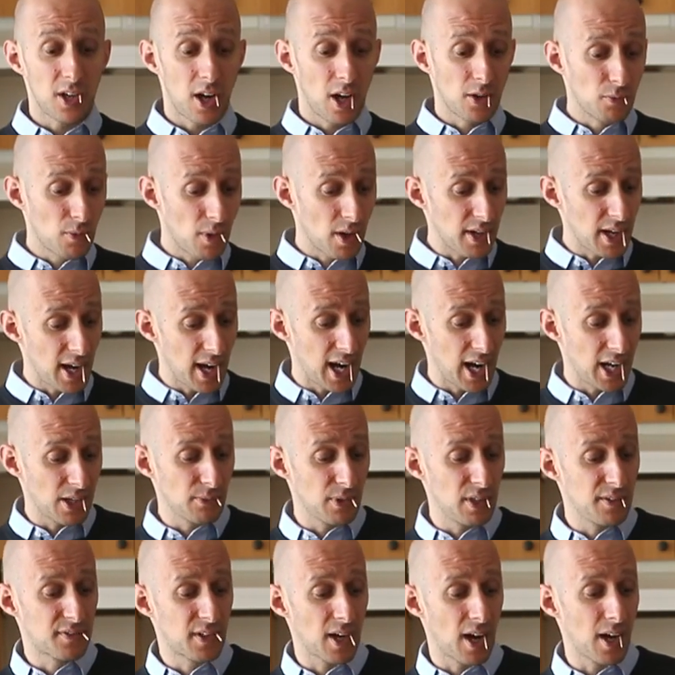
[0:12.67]
On one hand,
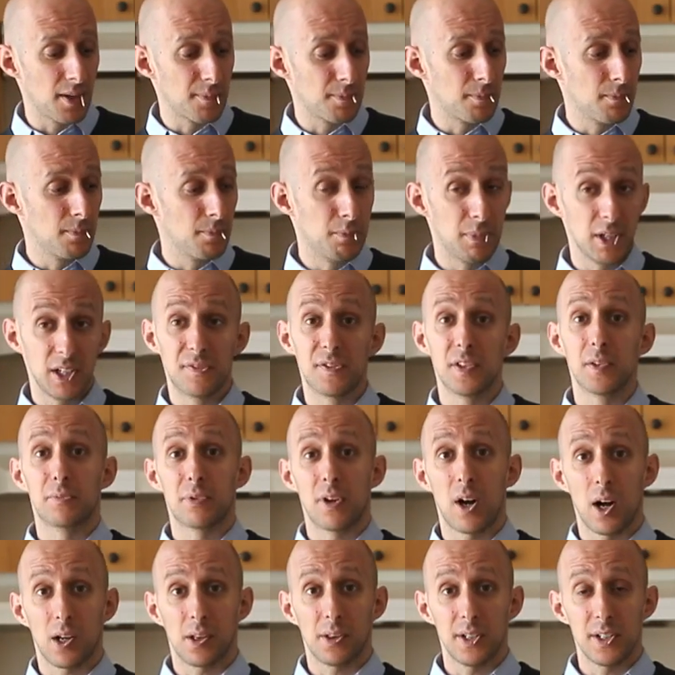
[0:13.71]
we've got beef and
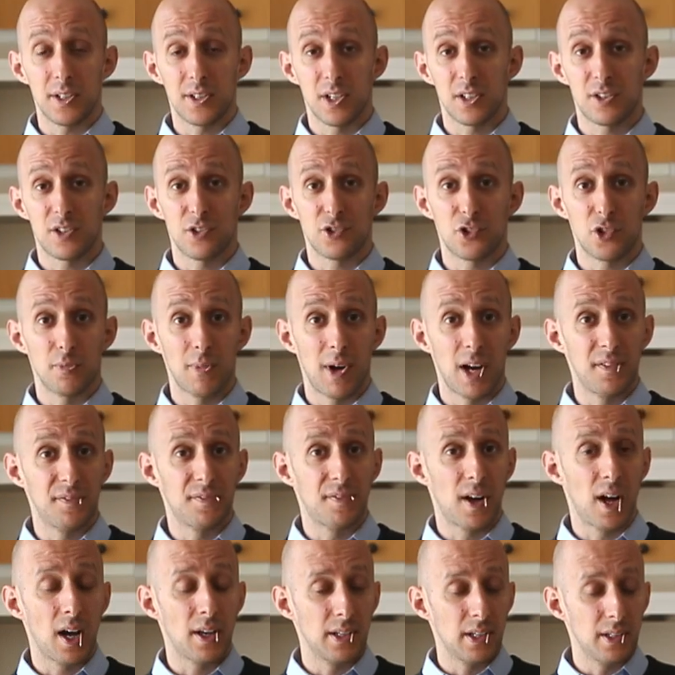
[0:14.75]
broccoli, such as you might
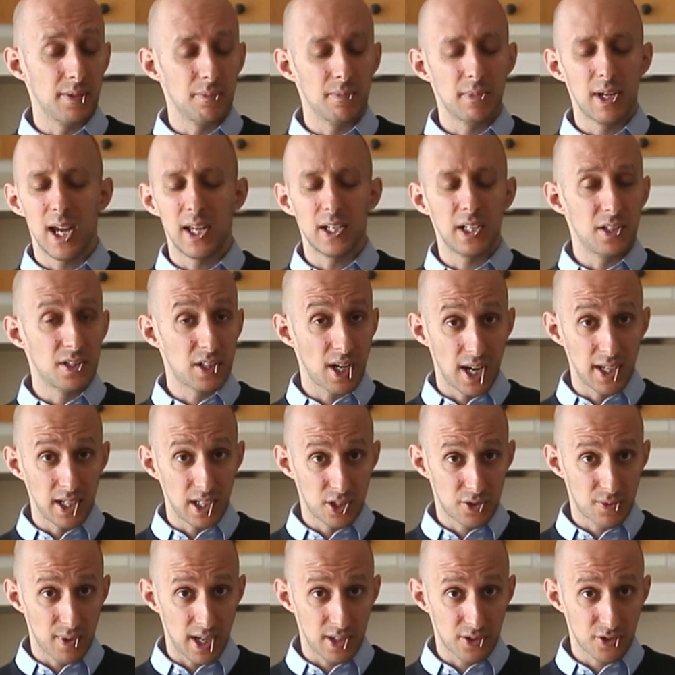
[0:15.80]
find in any
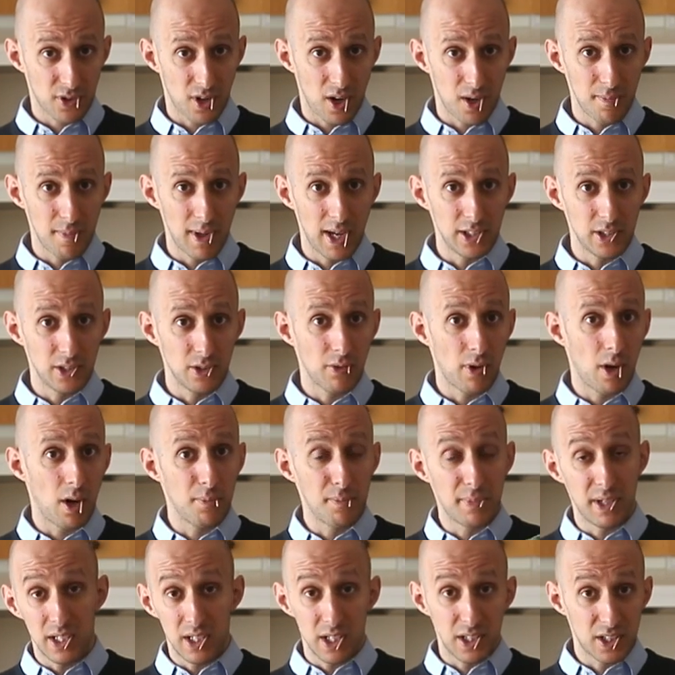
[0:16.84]
Chinese restaurant menu,
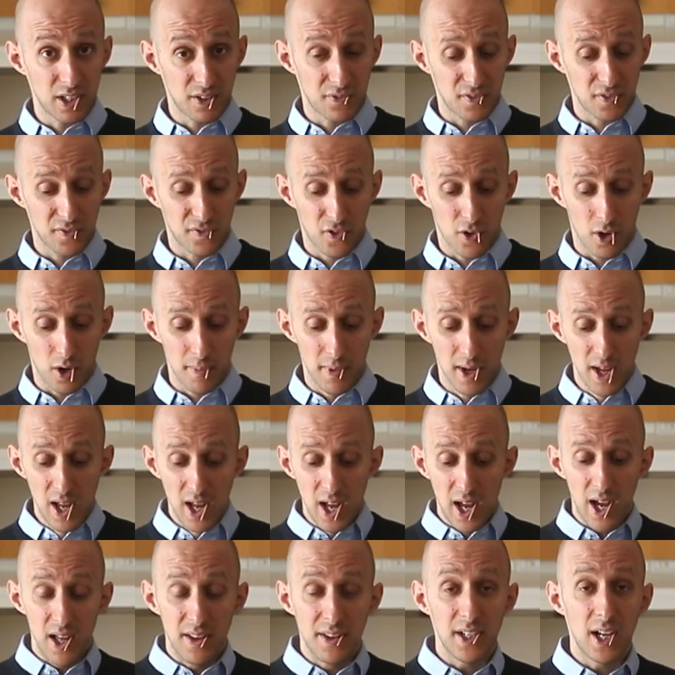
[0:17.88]
albeit in different form.
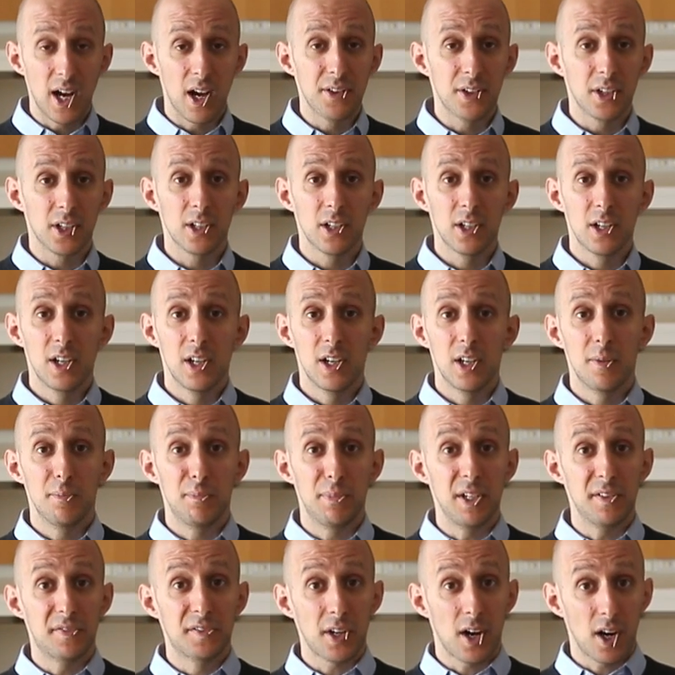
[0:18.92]
And the other,
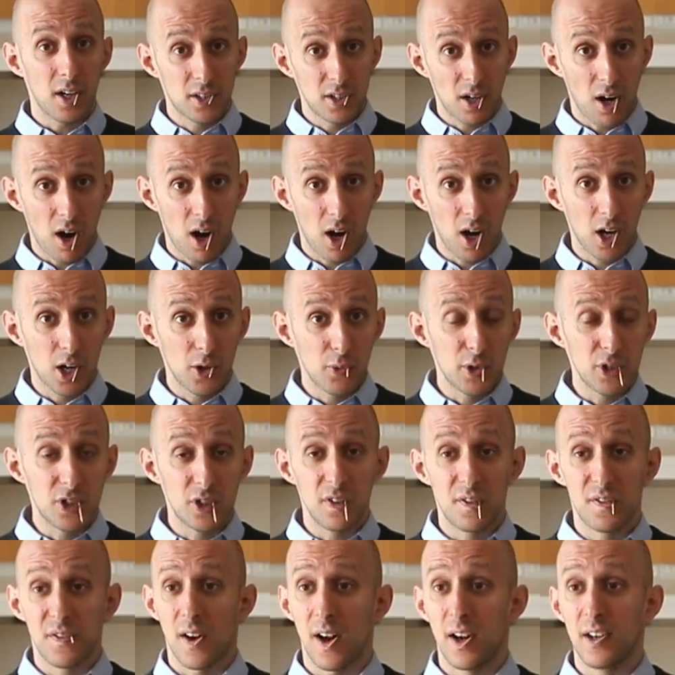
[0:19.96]
beef tartare, which
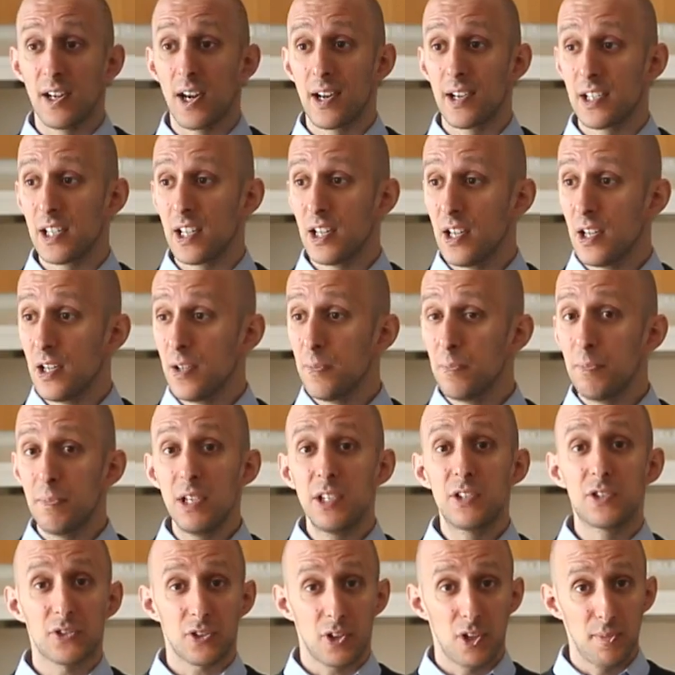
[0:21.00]
you'd find in any
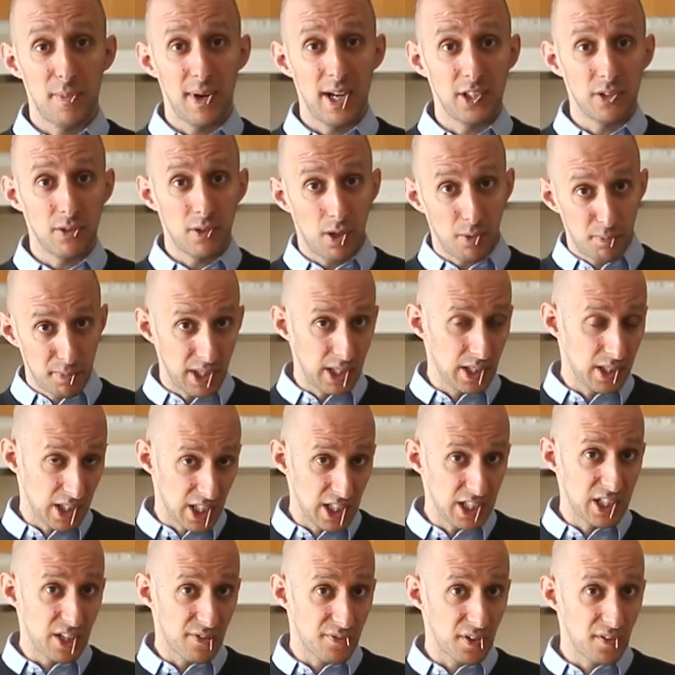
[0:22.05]
bistro menu, albeit
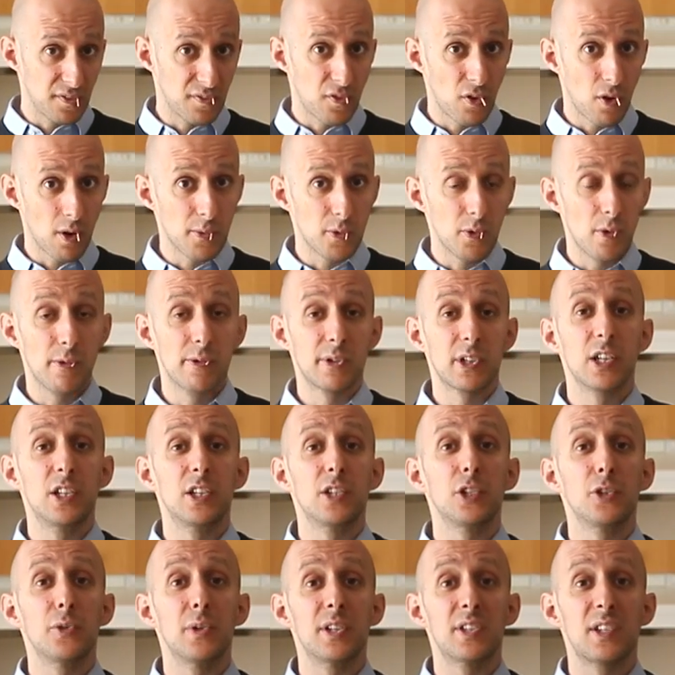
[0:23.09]
in different form. What we're going
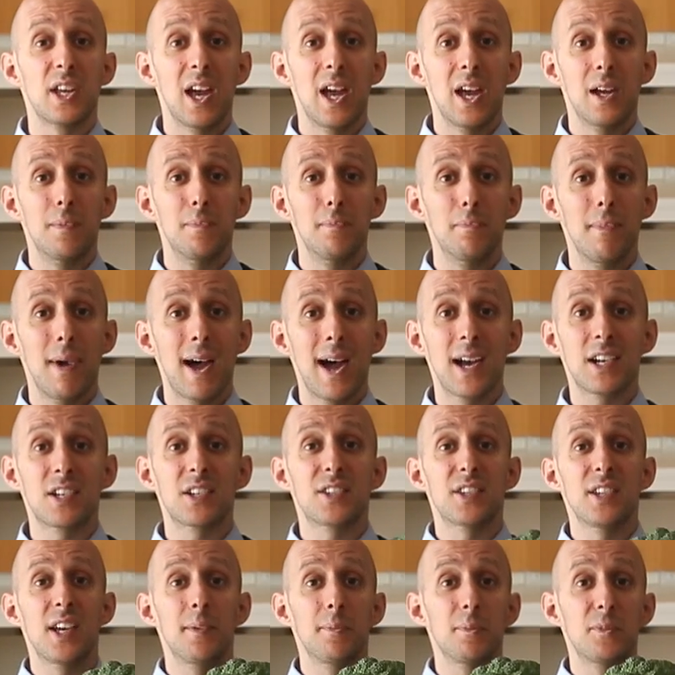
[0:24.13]
to do is mash
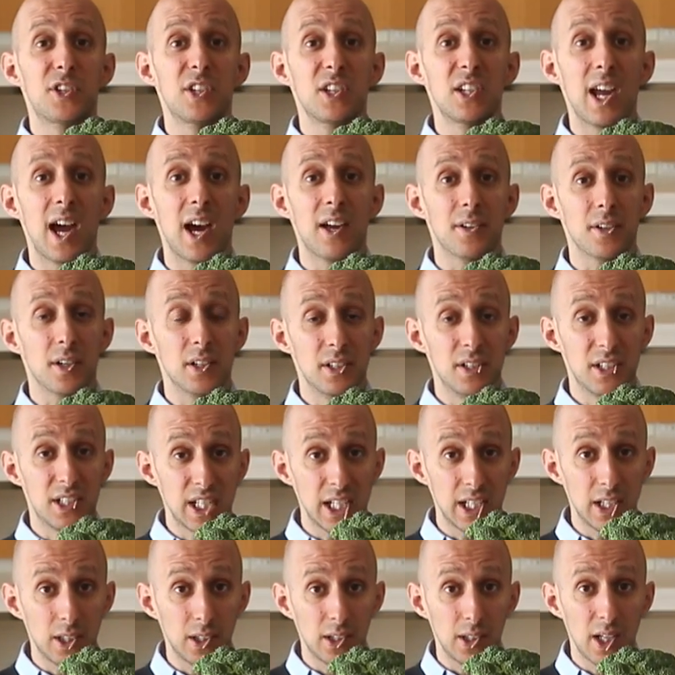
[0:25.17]
them together
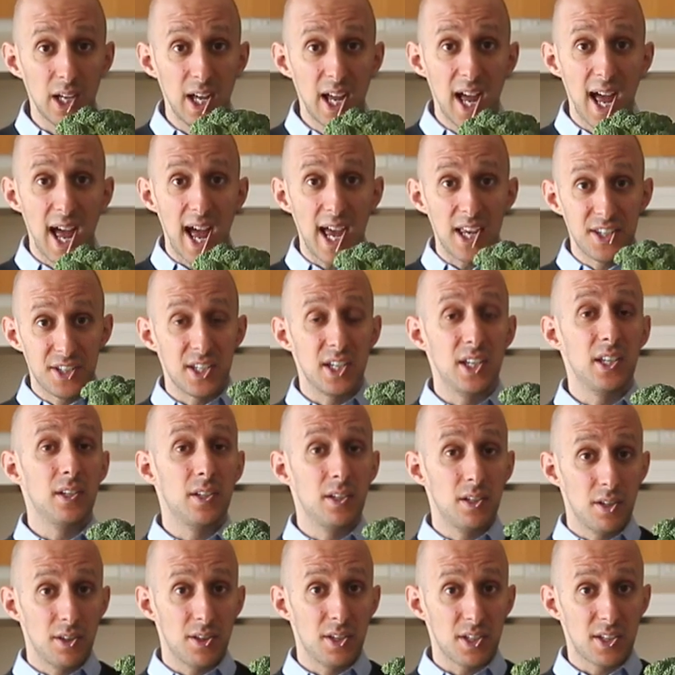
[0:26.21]
until, as
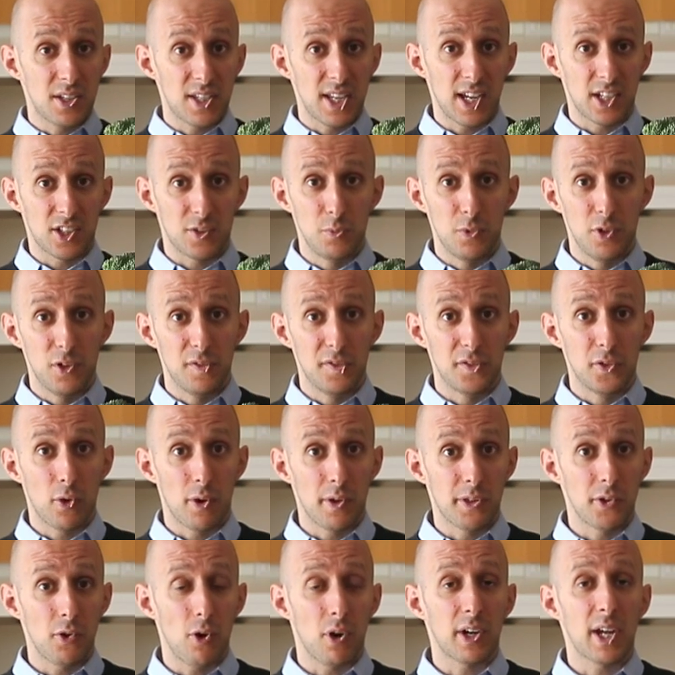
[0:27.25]
in the sex move
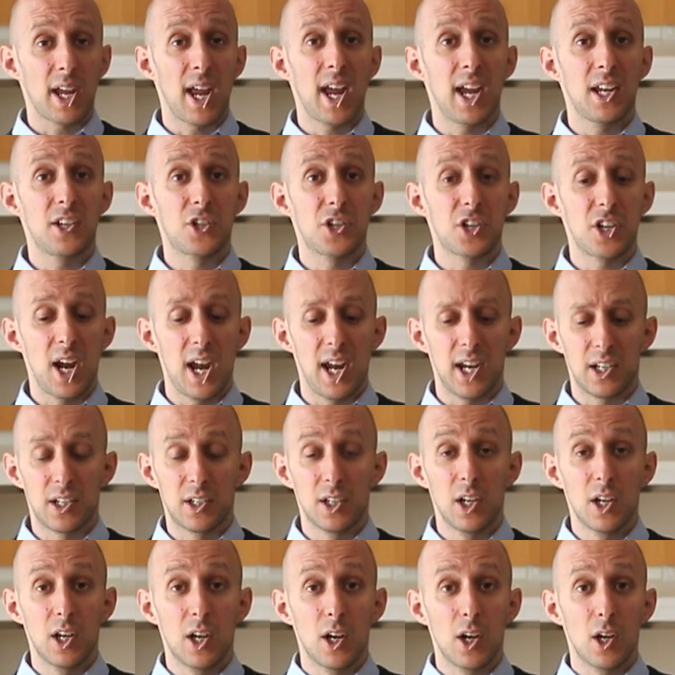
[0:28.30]
North York handshake,
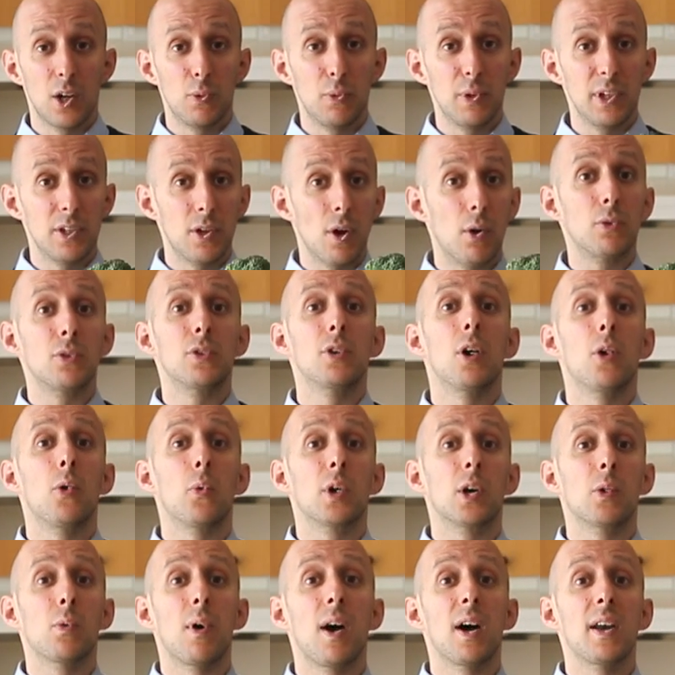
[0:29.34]
we don't know
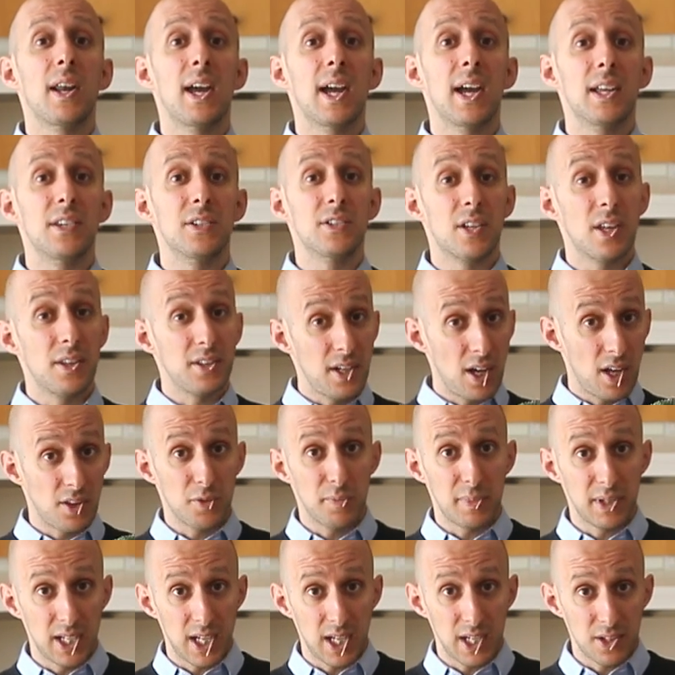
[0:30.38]
where one ends and the other
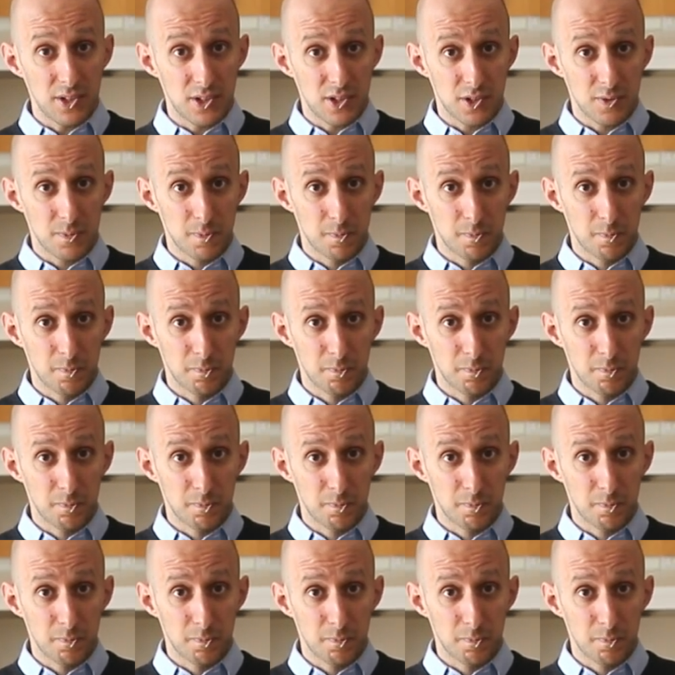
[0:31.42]
begins.